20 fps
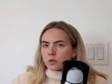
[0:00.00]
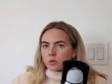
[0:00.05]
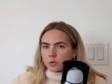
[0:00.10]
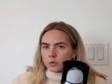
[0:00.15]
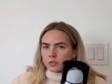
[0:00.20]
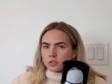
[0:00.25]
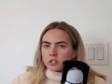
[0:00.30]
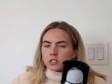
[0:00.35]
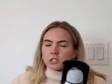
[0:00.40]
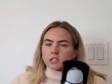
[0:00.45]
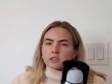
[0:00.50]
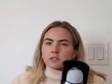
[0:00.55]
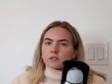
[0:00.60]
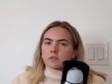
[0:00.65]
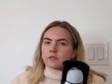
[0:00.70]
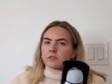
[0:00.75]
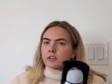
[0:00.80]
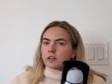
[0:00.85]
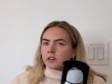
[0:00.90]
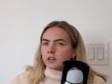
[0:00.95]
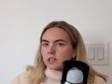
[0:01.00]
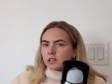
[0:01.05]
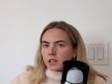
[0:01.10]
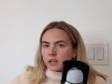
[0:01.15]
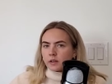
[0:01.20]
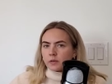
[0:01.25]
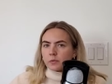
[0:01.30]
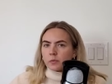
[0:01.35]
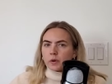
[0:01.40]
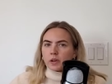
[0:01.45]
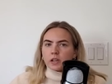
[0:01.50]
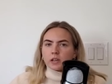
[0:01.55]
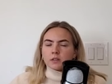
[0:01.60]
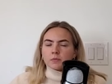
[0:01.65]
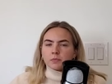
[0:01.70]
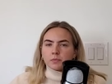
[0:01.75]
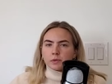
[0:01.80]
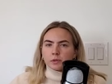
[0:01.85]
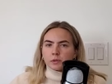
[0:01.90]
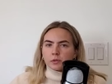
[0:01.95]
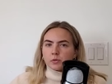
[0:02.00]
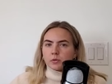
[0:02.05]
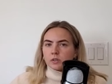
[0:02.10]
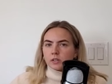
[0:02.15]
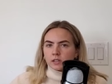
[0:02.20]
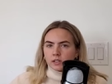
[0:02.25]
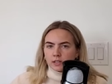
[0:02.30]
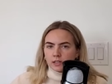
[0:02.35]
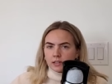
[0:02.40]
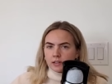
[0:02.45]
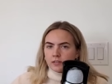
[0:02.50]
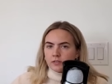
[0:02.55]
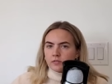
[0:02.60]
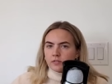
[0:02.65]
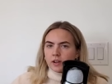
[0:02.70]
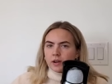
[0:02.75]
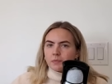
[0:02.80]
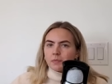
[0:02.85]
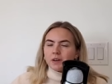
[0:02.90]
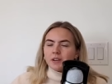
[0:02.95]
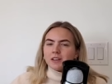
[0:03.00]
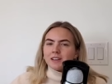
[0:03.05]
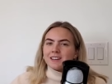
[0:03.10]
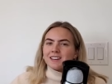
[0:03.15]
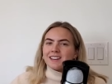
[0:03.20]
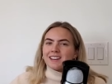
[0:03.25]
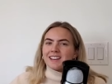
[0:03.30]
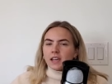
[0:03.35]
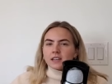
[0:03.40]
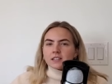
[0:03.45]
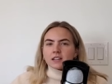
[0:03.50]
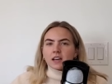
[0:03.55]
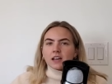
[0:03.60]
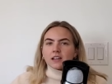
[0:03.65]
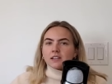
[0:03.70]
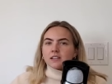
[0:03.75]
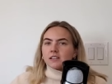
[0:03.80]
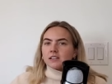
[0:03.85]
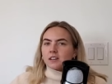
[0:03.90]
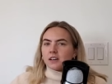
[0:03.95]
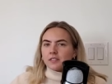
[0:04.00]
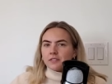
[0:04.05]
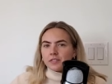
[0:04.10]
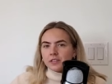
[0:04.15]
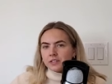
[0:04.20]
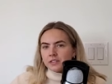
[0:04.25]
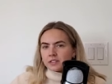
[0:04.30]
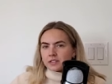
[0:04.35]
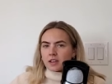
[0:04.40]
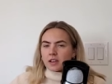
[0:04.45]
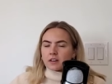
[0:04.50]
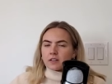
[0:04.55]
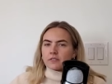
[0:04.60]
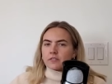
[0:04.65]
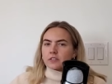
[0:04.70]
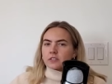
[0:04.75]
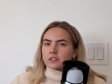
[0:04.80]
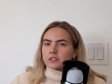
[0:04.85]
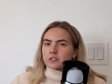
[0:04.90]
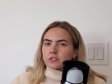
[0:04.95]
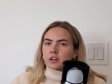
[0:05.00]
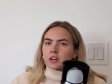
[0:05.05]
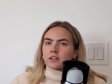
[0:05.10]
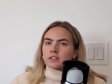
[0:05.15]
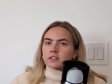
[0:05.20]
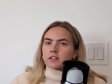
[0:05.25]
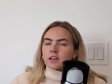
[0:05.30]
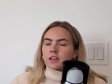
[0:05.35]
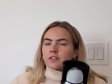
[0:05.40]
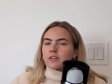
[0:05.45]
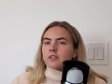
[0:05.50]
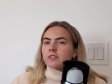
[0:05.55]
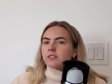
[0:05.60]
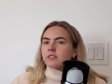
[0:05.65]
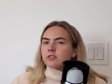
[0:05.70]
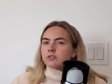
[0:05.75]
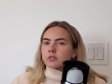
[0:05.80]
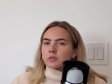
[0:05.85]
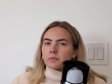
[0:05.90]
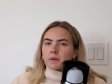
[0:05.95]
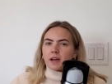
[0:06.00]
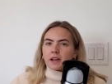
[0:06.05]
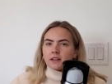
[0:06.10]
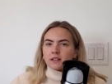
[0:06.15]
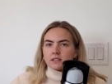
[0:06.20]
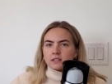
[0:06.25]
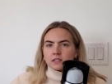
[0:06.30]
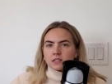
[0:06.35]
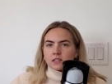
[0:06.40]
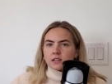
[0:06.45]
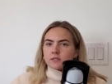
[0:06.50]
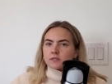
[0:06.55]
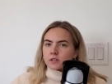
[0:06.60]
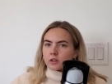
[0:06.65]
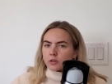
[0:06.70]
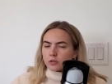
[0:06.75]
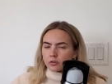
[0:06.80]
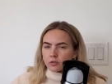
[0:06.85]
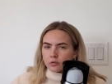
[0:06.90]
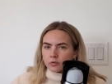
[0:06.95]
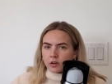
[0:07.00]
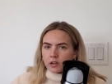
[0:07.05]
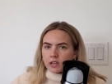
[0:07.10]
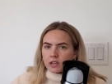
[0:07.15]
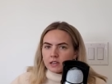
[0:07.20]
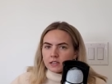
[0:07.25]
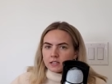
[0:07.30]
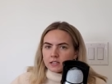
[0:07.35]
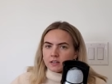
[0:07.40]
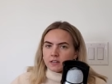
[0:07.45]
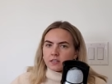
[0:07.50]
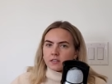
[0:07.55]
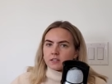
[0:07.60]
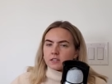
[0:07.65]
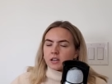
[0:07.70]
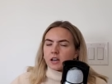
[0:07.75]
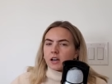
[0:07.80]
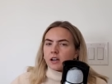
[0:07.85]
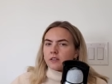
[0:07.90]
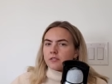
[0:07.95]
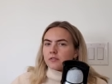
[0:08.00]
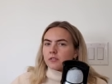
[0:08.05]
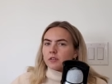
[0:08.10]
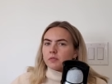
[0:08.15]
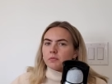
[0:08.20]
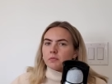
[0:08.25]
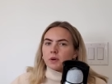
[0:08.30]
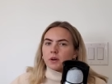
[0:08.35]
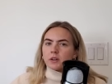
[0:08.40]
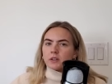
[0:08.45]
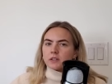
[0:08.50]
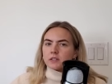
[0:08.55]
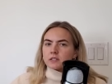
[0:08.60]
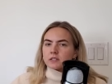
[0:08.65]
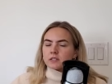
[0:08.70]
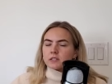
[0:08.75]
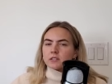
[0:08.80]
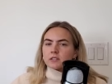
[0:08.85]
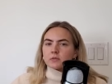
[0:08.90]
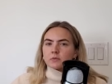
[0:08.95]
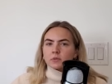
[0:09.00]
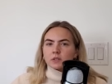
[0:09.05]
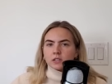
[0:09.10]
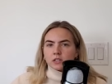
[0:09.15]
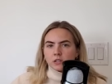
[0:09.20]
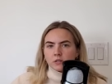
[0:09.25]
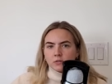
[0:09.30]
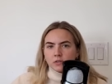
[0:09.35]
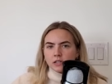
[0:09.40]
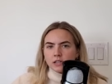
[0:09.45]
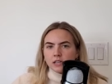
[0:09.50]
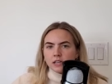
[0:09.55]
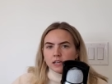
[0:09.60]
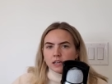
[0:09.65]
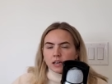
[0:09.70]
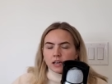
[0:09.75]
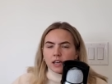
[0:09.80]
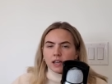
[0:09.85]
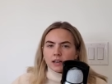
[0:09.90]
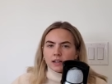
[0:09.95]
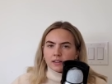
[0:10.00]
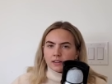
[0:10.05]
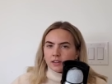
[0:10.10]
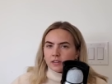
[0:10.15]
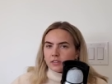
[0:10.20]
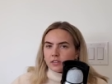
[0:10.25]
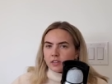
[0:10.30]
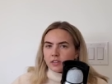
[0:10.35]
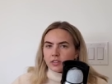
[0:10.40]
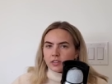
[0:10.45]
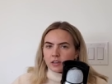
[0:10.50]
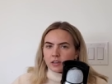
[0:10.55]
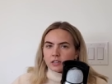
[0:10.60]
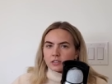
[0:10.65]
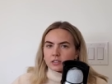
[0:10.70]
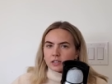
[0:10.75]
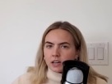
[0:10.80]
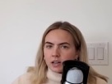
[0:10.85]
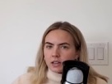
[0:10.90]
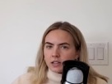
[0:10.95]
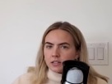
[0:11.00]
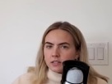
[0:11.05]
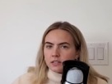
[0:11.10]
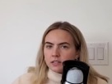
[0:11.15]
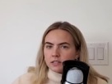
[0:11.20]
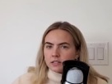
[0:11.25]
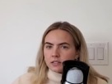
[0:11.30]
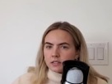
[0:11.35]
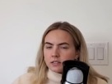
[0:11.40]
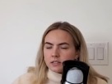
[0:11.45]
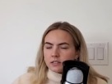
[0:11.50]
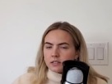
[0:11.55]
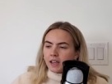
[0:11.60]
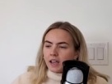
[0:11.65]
gorgeous, very lightweight blue linen fabric, and I love the design of this dress. I think the dramatic sleeves are great, the tie front bodice is really unique, and I like the thick ties.